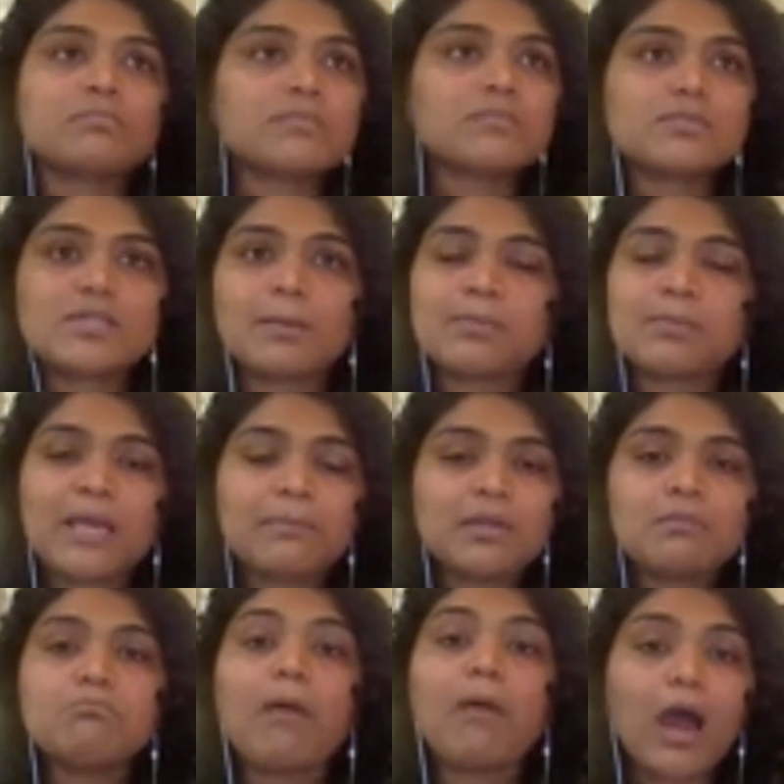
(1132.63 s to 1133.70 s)
sometime
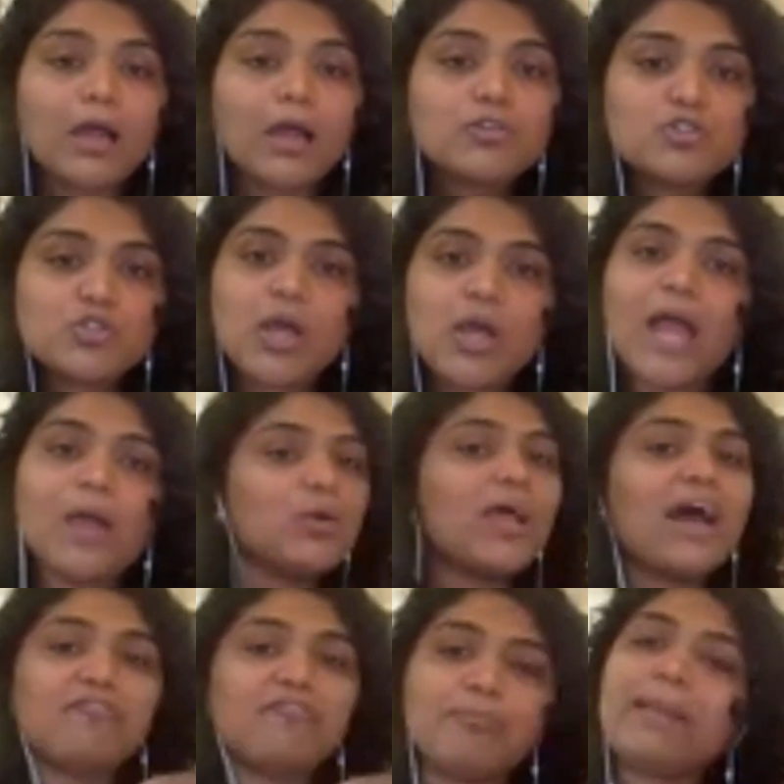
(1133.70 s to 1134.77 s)
in March, I would
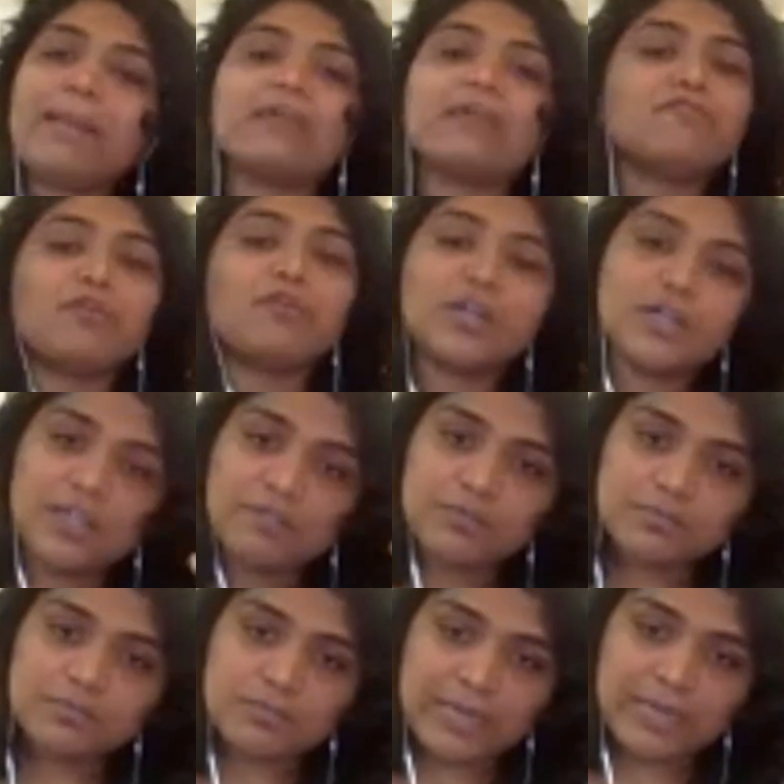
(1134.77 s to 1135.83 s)
have planned for it
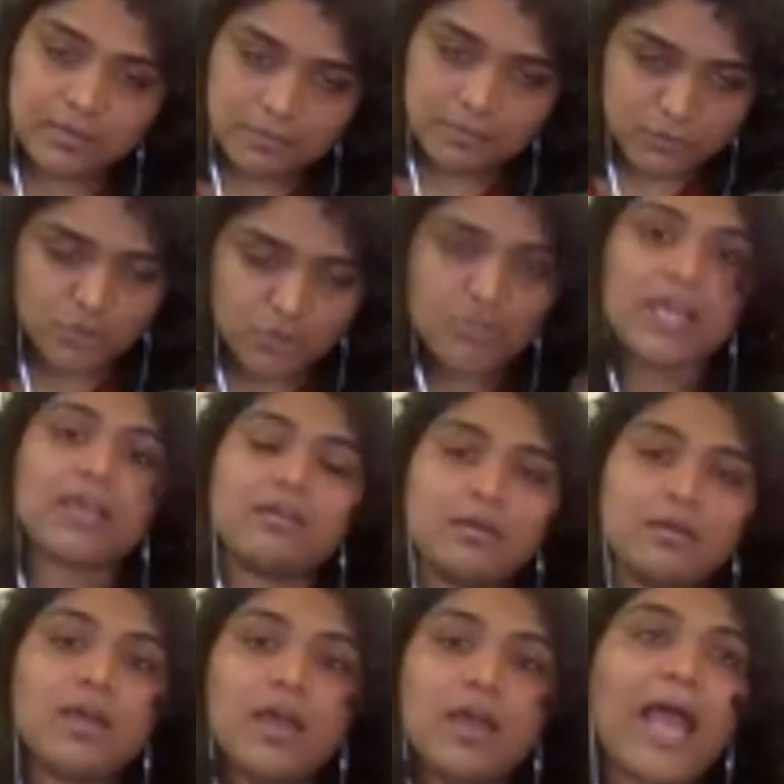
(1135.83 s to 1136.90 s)
like today.
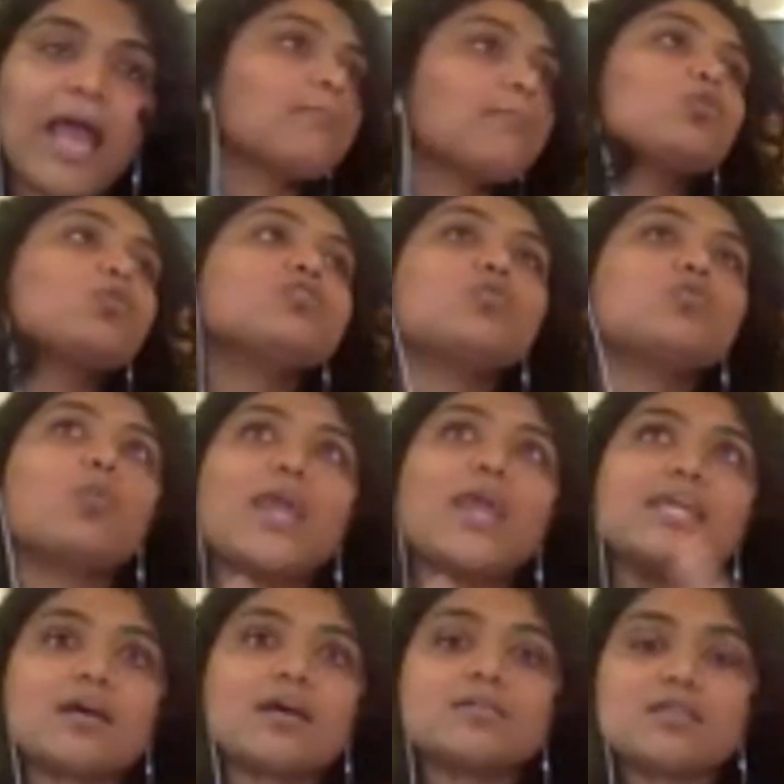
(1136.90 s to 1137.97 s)
I'm not going to
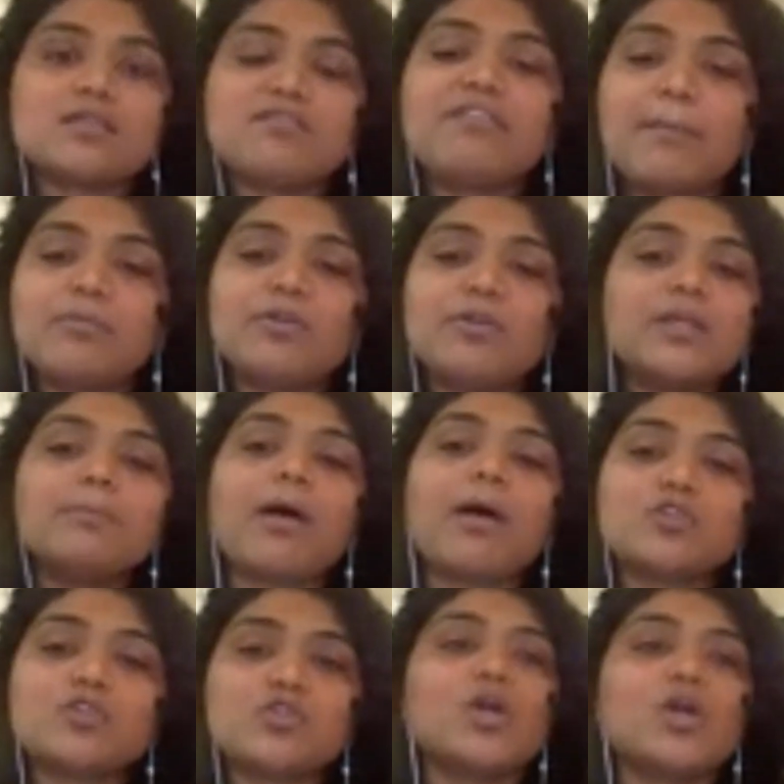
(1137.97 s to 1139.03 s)
wait until February,
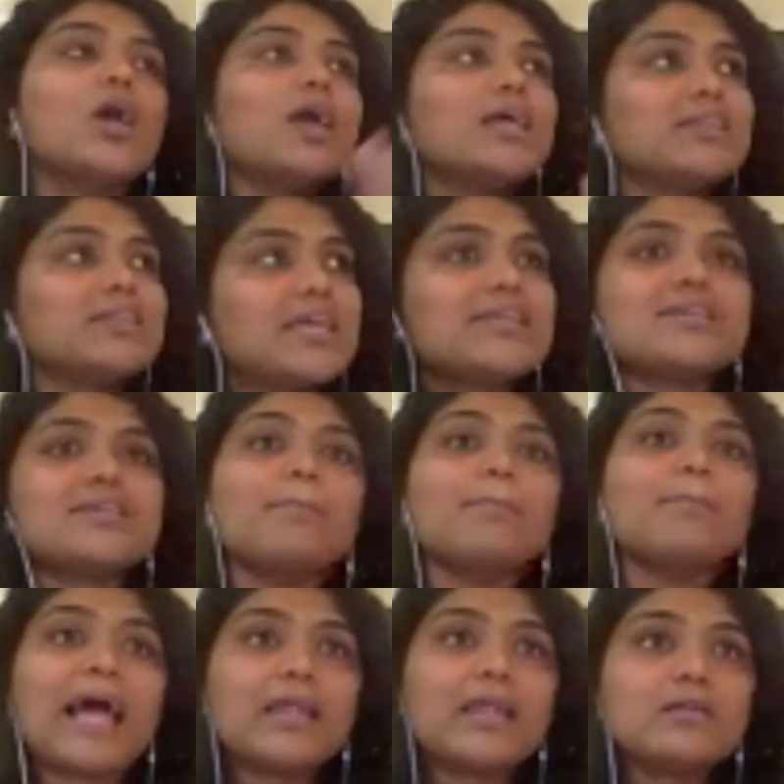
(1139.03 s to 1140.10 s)
March. Things are
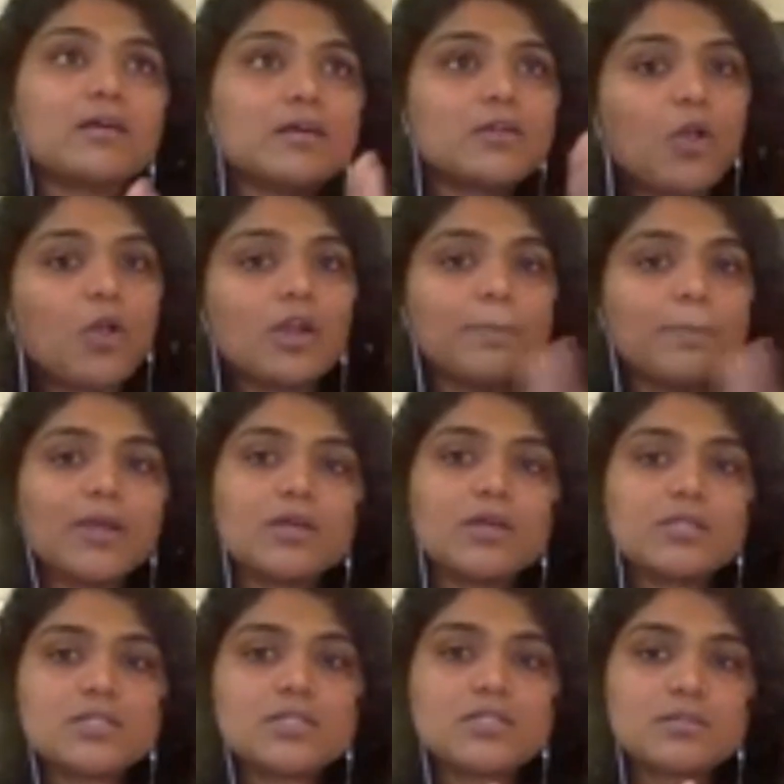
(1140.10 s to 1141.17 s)
planned, not
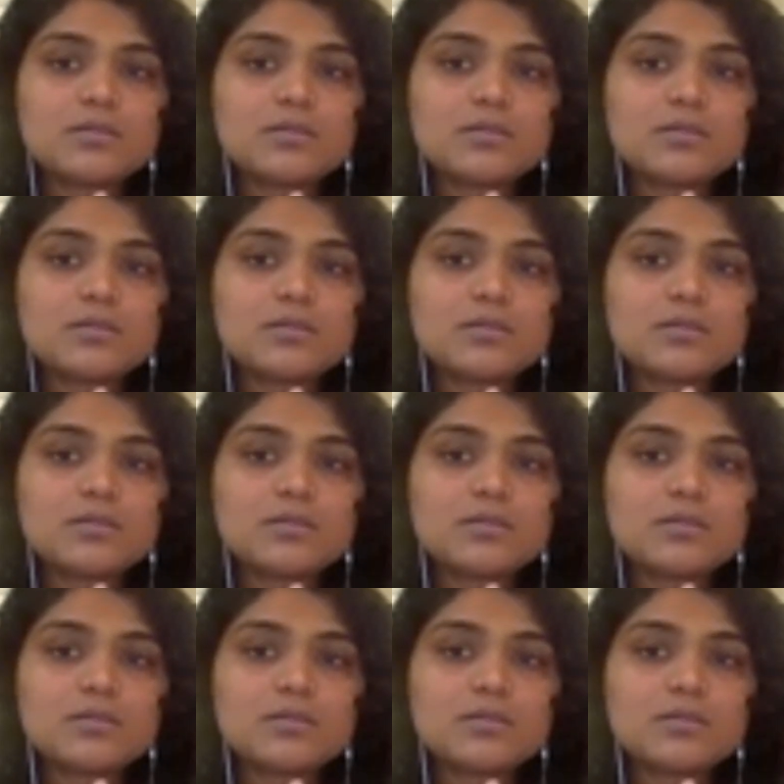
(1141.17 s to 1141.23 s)
because,